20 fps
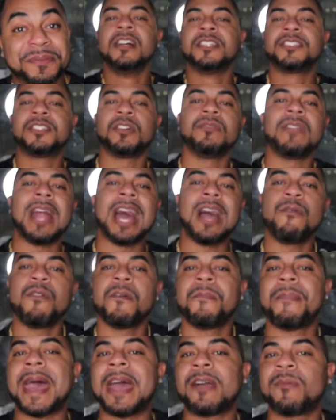So now
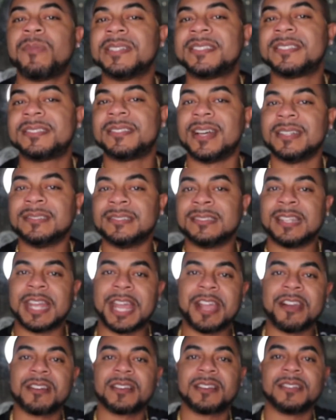we're back with Sutton and
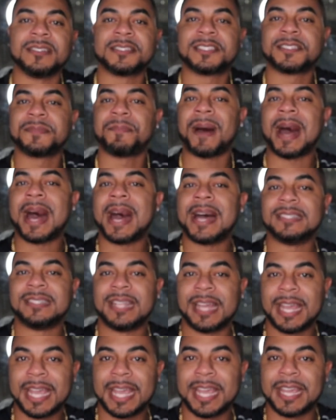Erica's spa
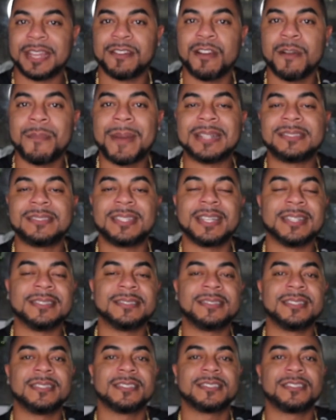day, and they're about to get
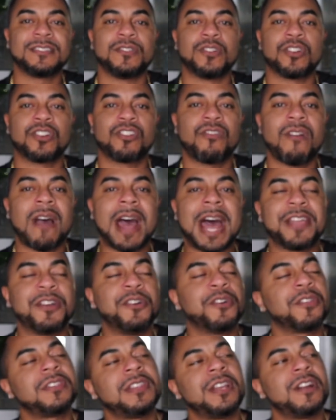into this little
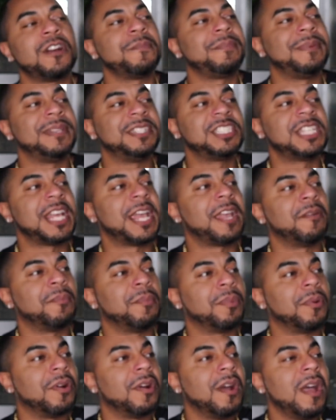cryotherapy
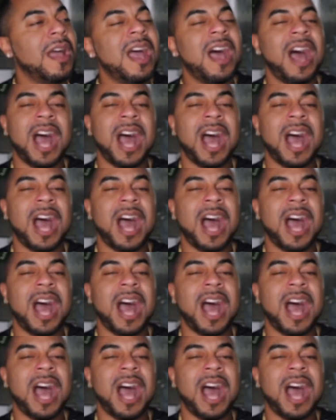chamber.